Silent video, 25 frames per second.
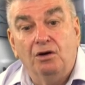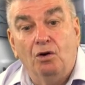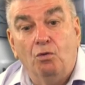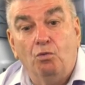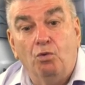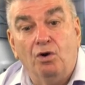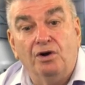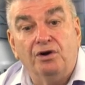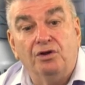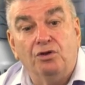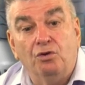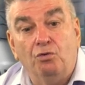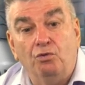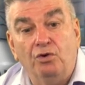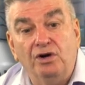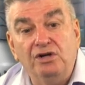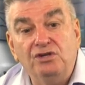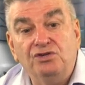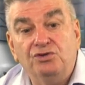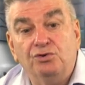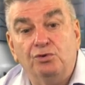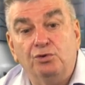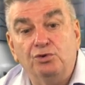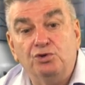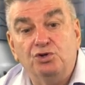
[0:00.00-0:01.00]
What are the
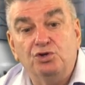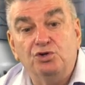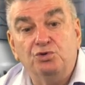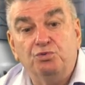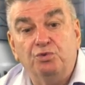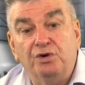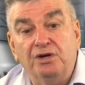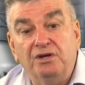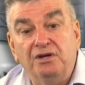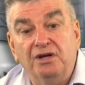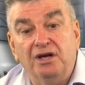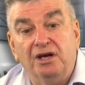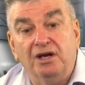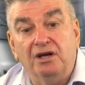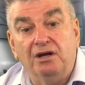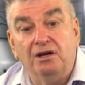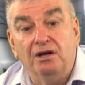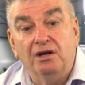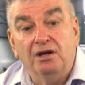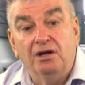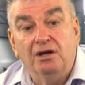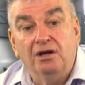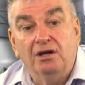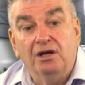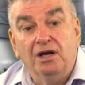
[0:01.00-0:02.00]
resources we need?
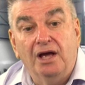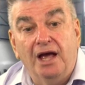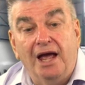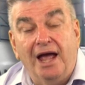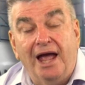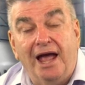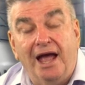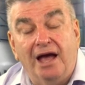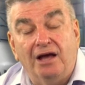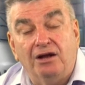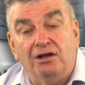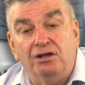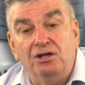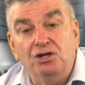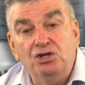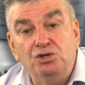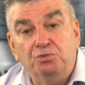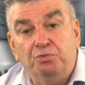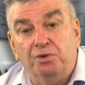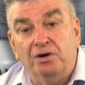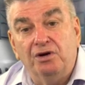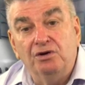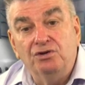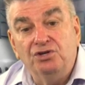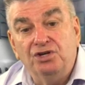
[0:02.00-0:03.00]
How do these
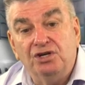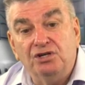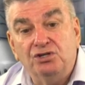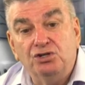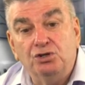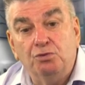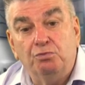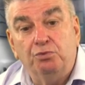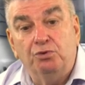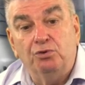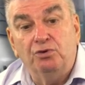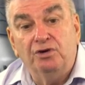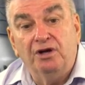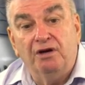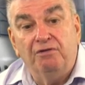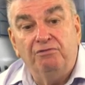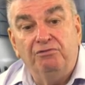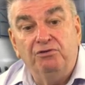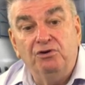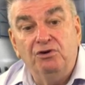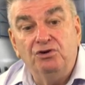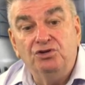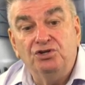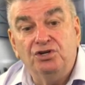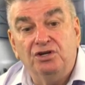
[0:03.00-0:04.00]
projects support our
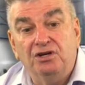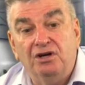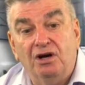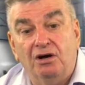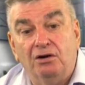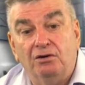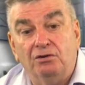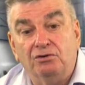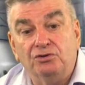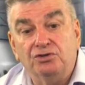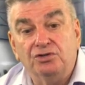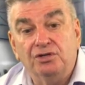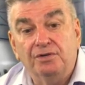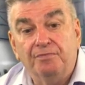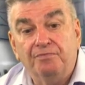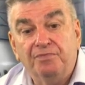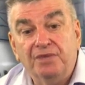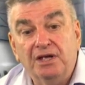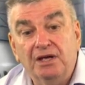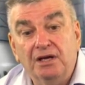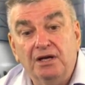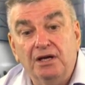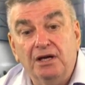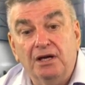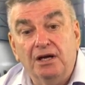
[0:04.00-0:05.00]
future goals?
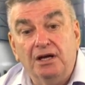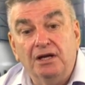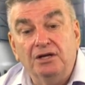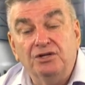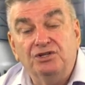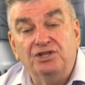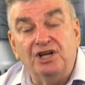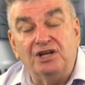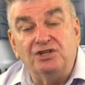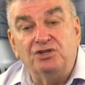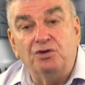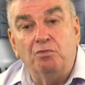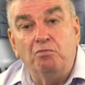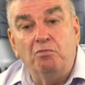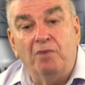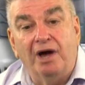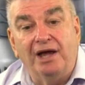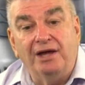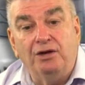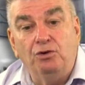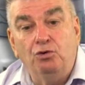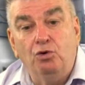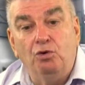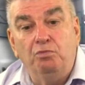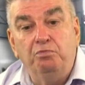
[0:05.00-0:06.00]
Does it
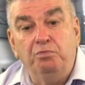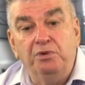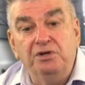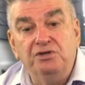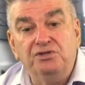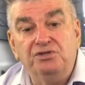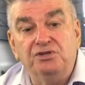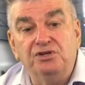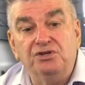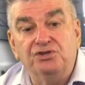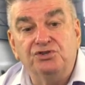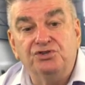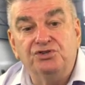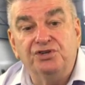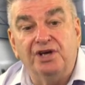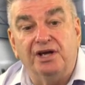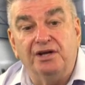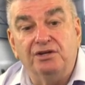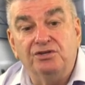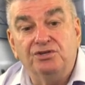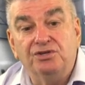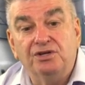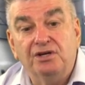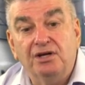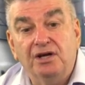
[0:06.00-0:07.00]
make good business
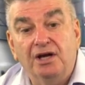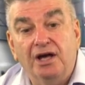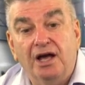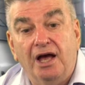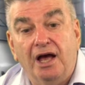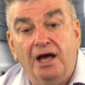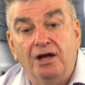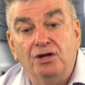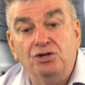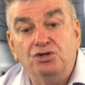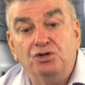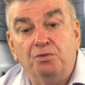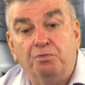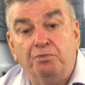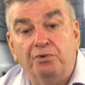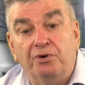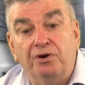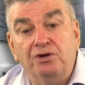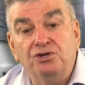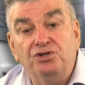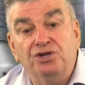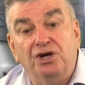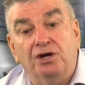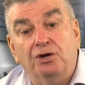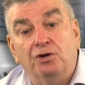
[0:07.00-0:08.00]
sense? And is a
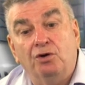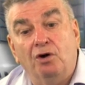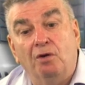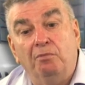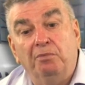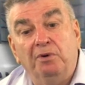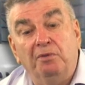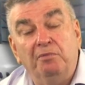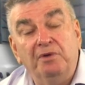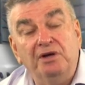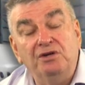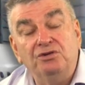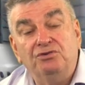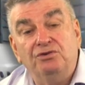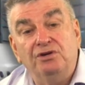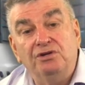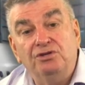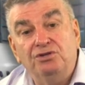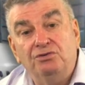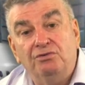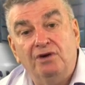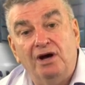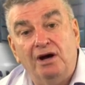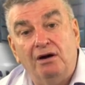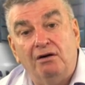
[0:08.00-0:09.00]
project complementary
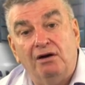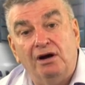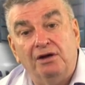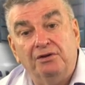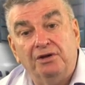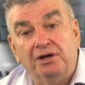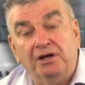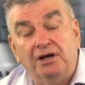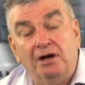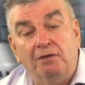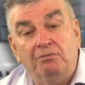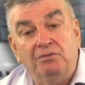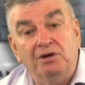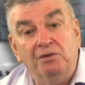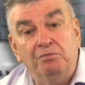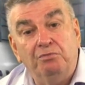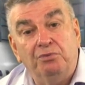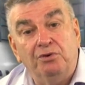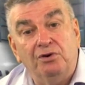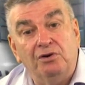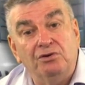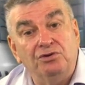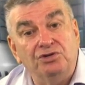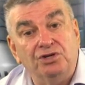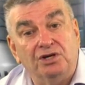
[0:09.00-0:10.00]
to our other company
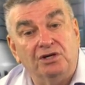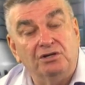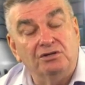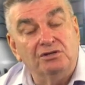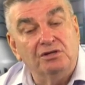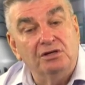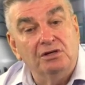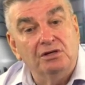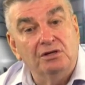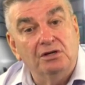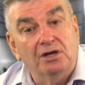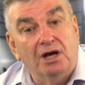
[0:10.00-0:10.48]
projects?